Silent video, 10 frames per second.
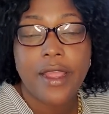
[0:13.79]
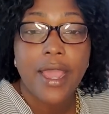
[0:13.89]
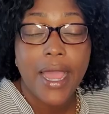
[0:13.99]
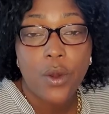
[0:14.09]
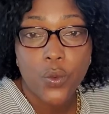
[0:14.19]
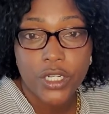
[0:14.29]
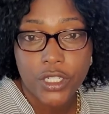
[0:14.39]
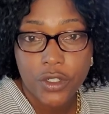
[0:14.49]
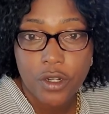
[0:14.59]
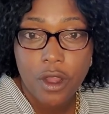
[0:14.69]
I wish
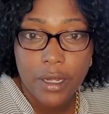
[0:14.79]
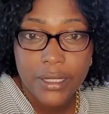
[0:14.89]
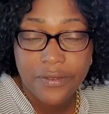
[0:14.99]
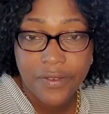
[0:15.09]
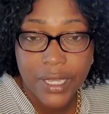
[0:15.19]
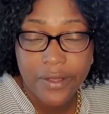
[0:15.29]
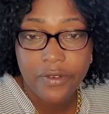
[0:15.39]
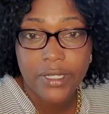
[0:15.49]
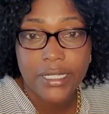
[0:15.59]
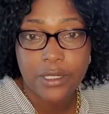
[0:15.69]
you God's favor,
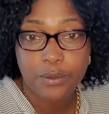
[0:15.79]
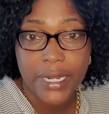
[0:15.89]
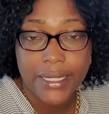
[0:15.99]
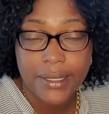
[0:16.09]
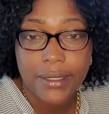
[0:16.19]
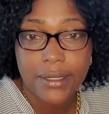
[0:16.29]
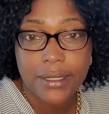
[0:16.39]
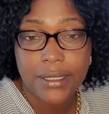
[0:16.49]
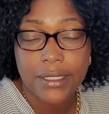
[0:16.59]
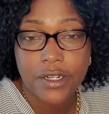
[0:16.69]
His blessings,
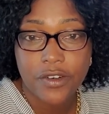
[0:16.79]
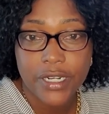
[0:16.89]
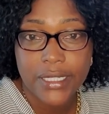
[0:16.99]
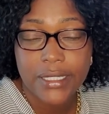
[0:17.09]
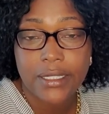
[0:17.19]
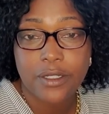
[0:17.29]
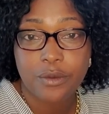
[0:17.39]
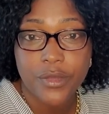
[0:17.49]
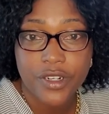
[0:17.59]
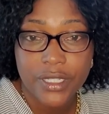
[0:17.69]
His grace, His
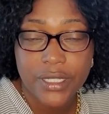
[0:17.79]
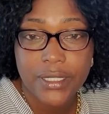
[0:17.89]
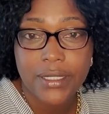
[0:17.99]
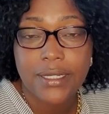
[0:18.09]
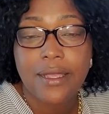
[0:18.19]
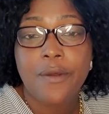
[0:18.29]
mercies,